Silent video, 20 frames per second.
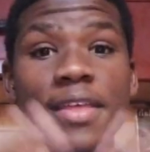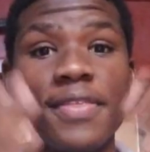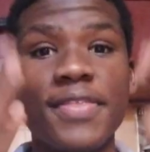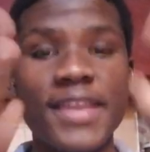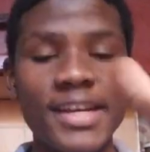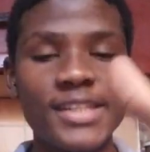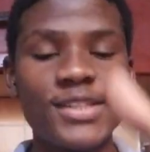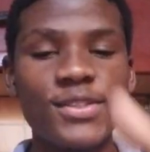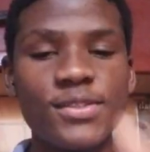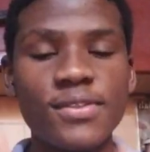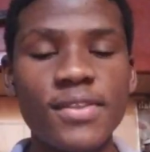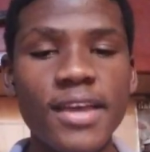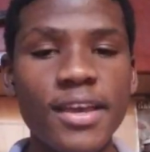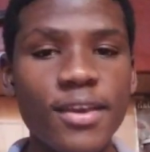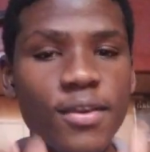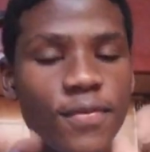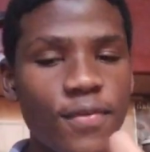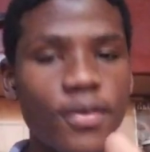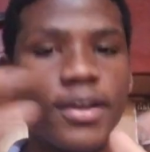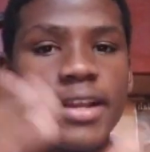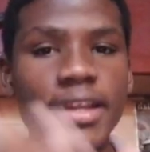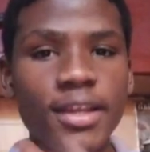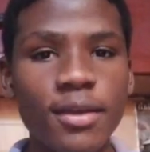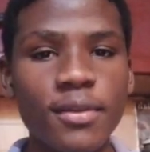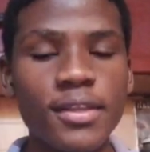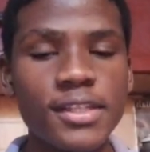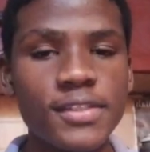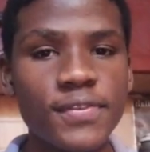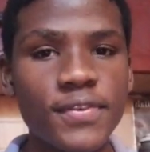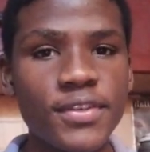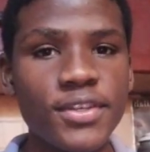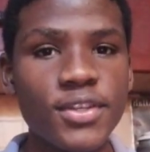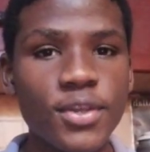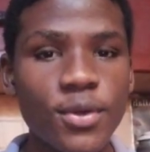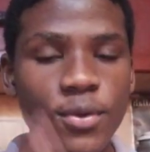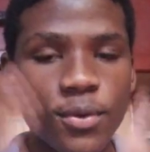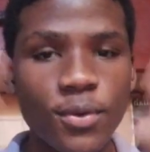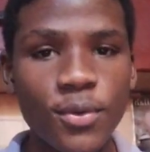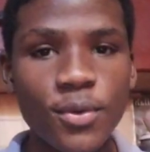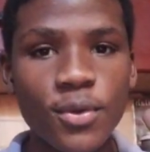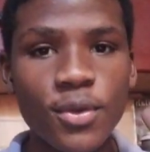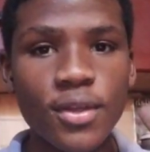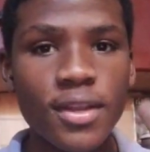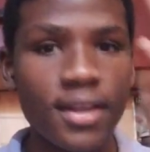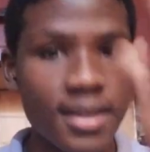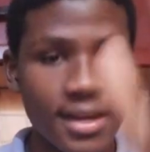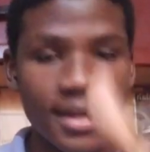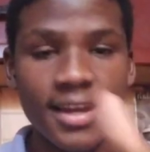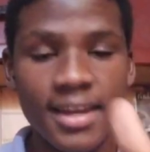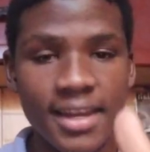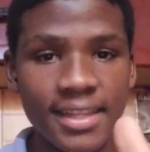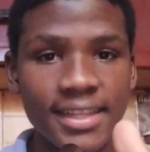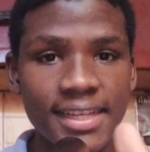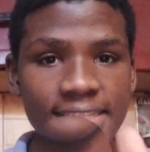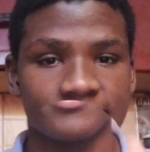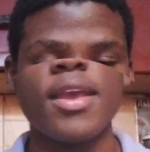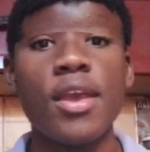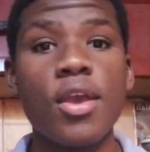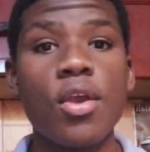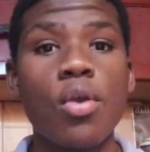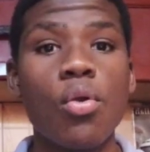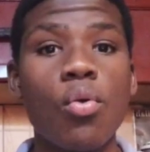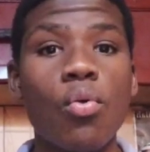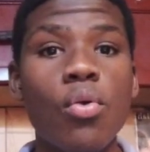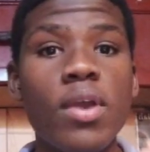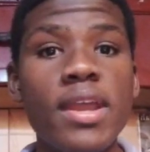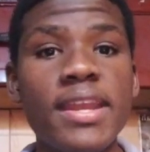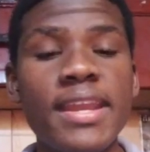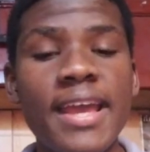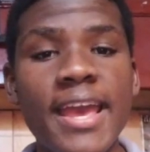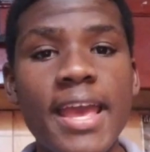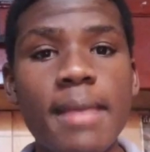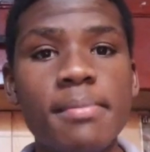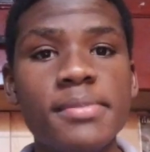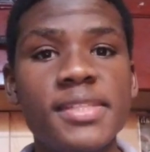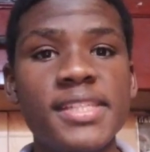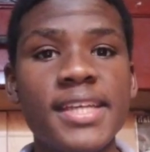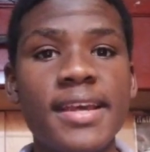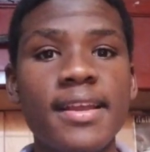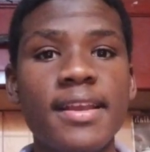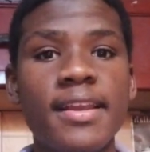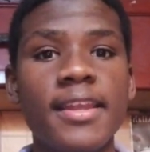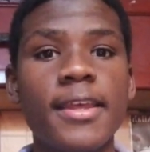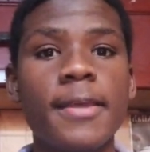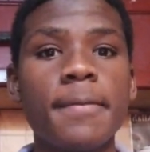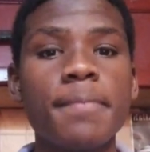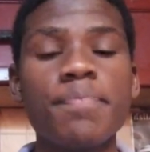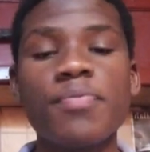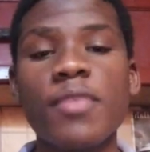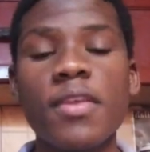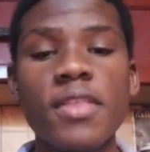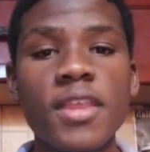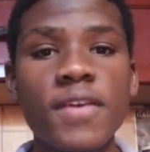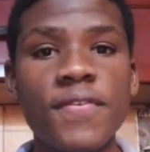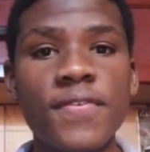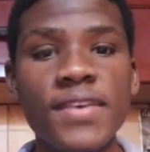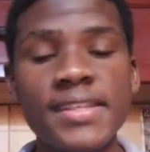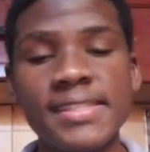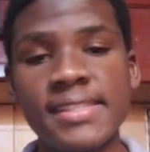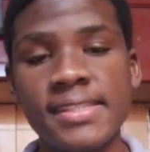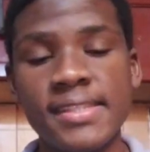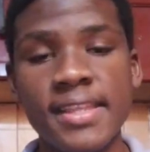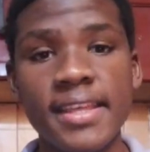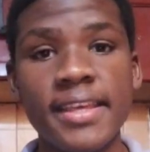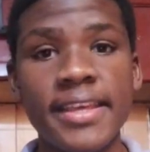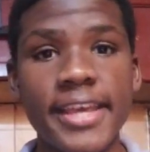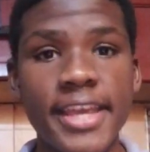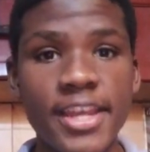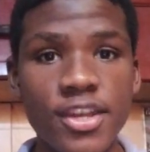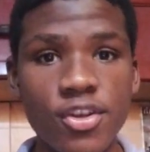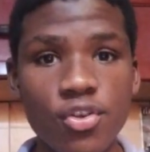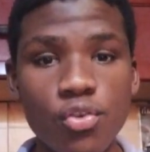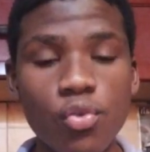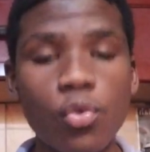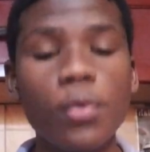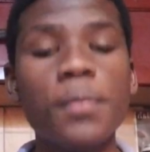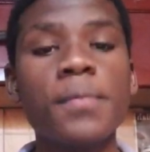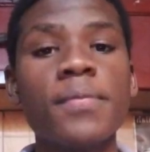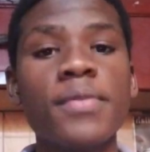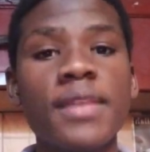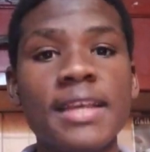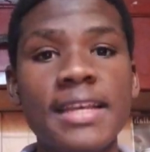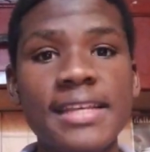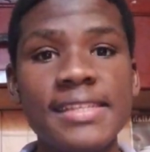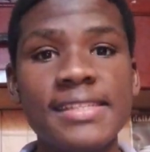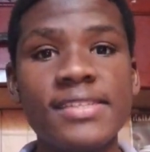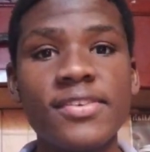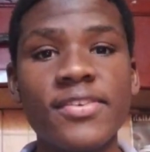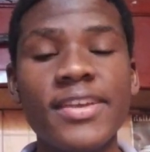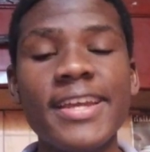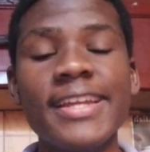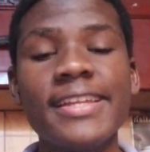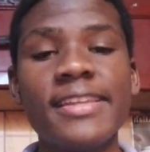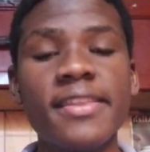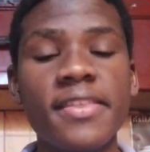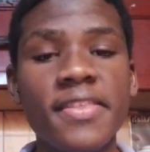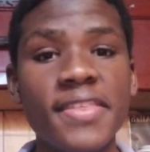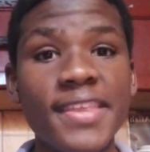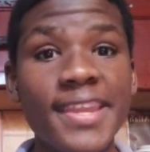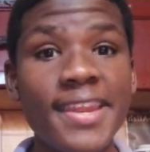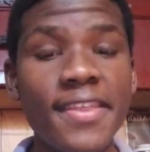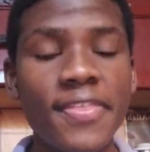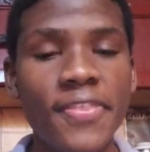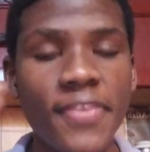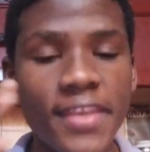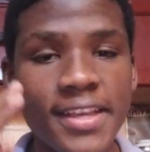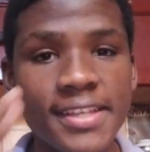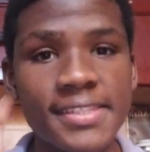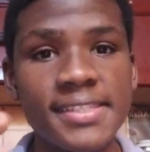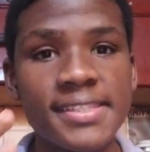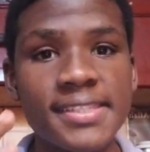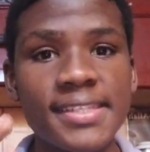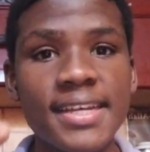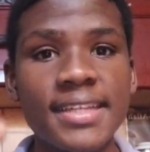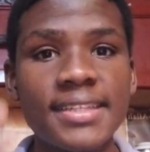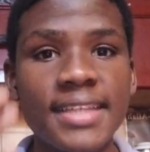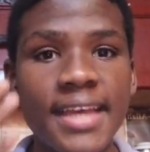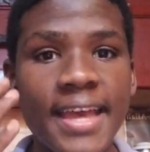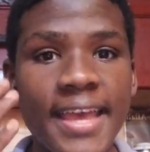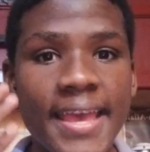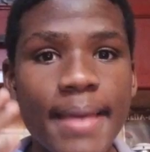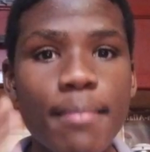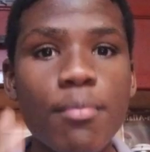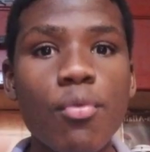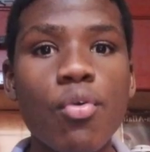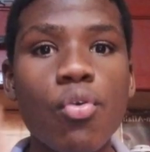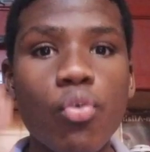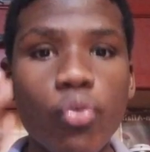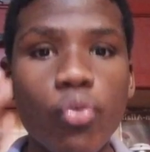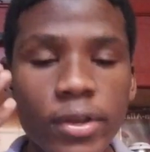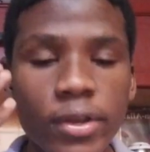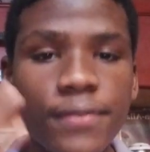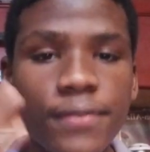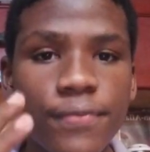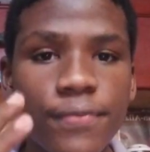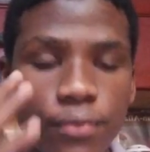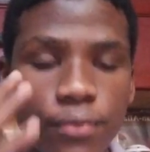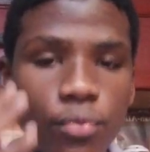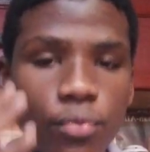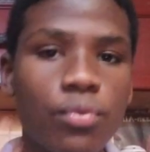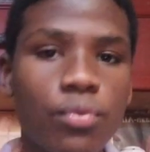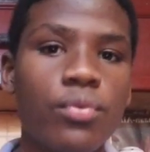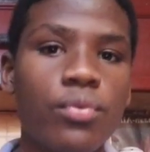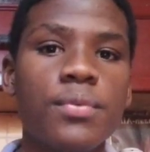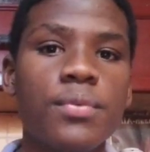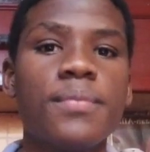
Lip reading: Thanks. Thank you for clicking on this video. Let us start. When I am journaling, the first thing I do is write three things that I am grateful.